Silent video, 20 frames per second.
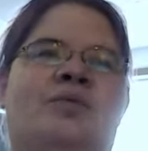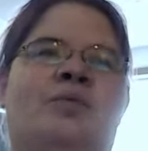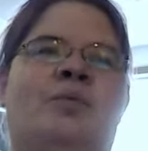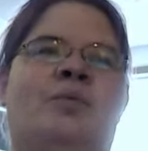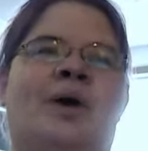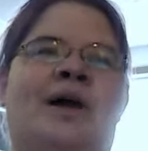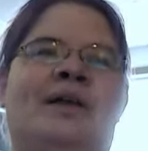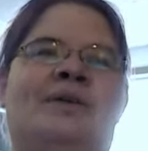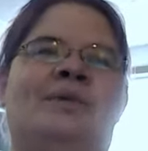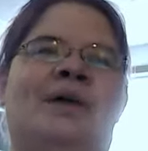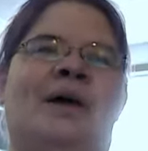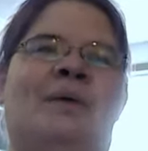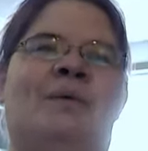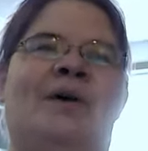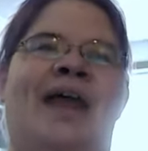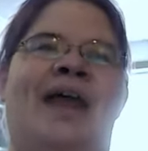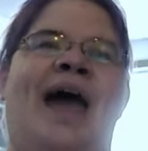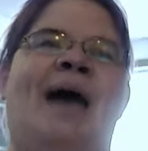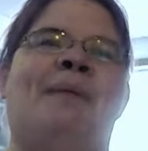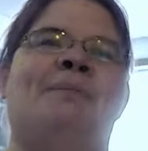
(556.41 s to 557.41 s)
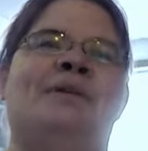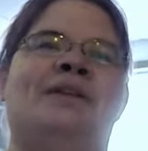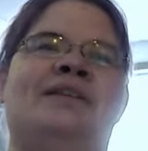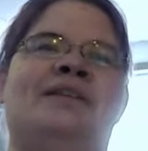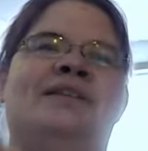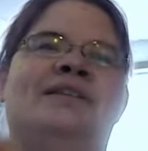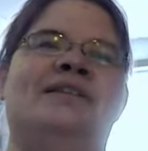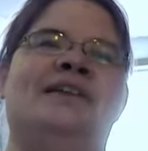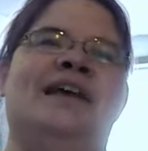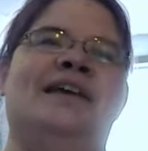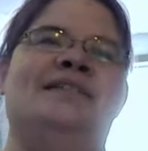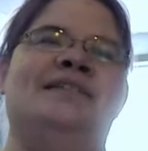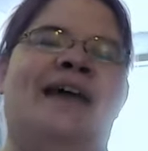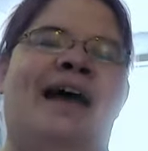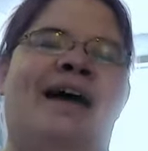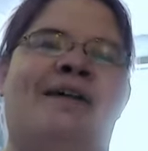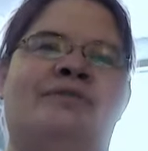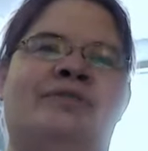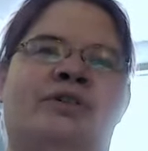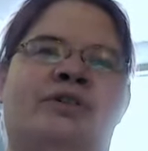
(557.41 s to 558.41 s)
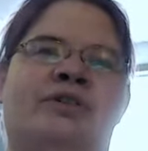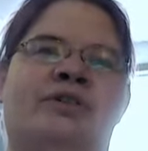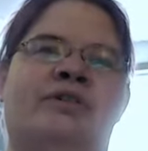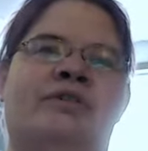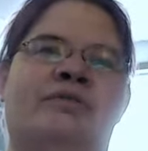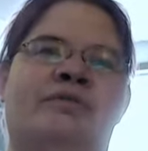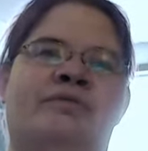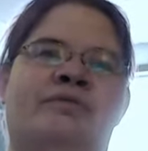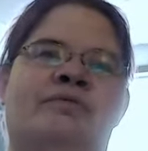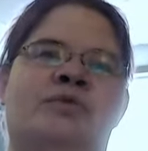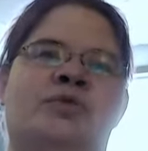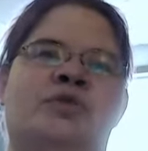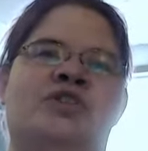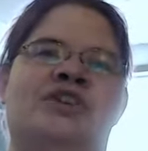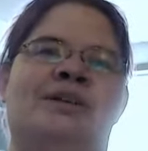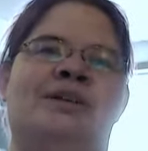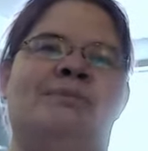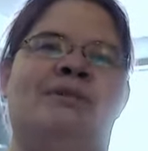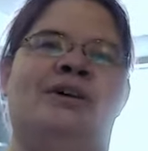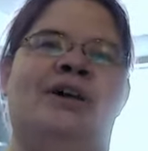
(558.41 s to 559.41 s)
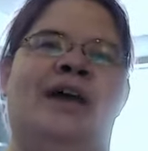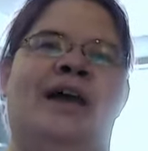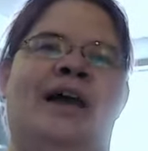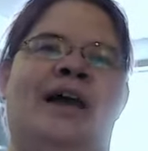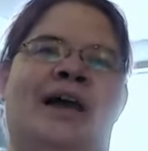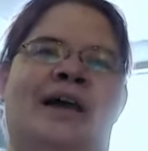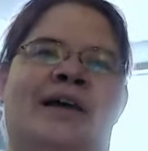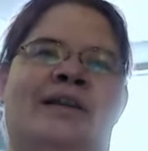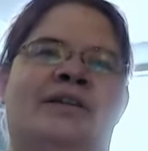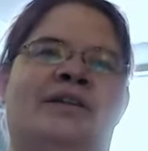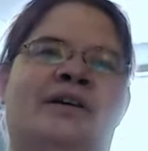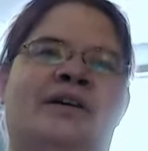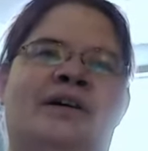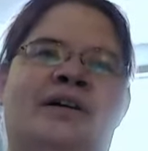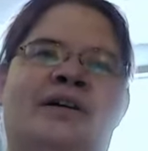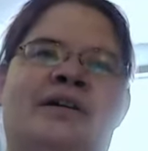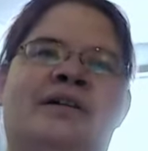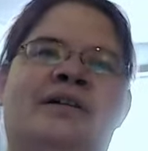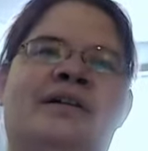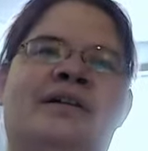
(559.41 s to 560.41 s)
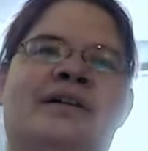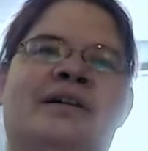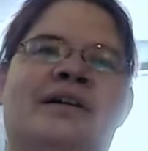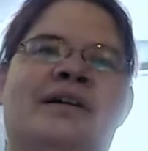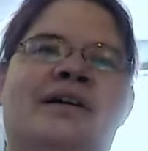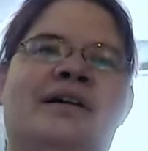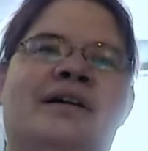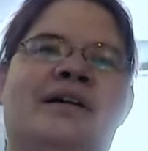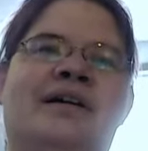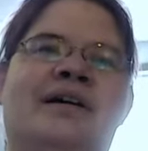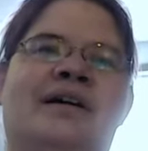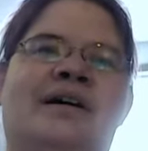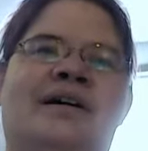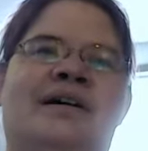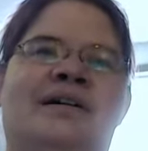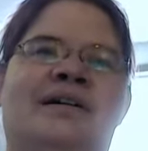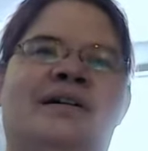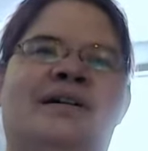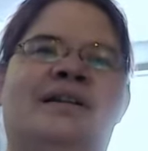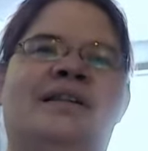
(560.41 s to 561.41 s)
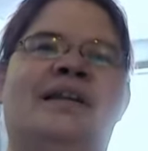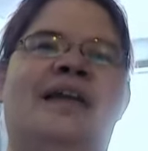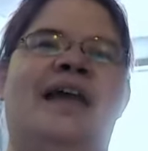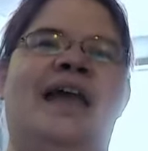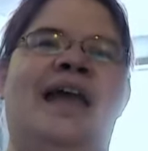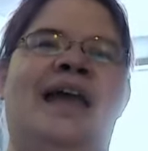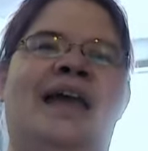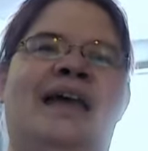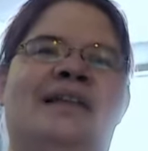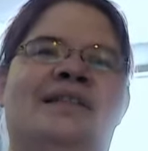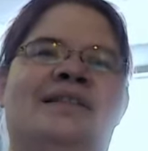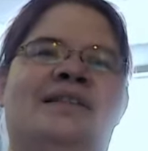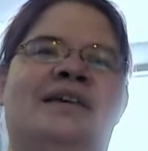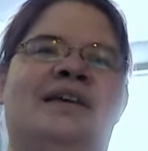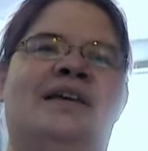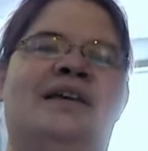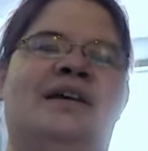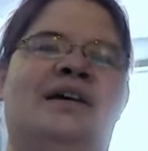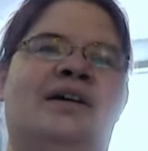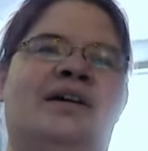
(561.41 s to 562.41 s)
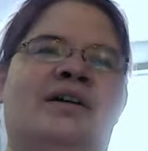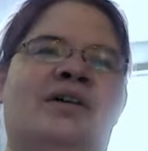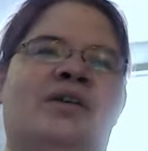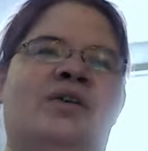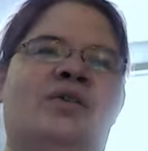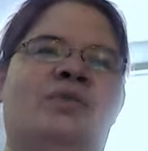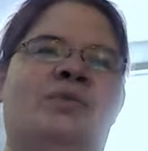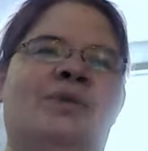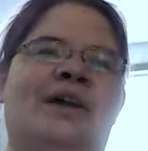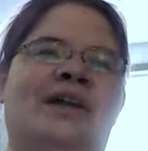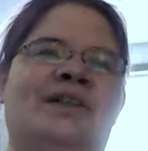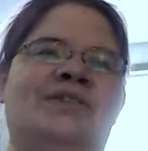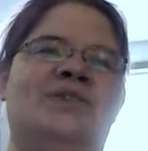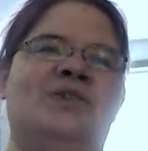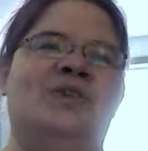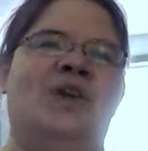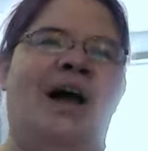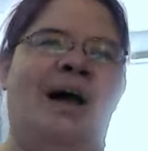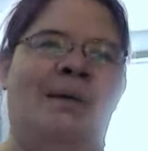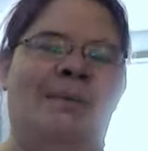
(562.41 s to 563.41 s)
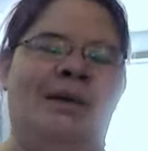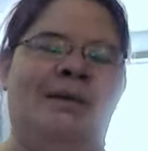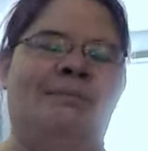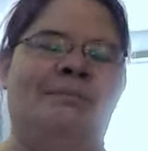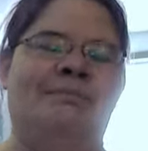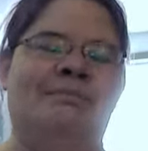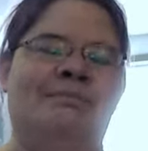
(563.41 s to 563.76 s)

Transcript: what what happened in the days after Fukushima and the uh, and the uh, earthquake and tsunami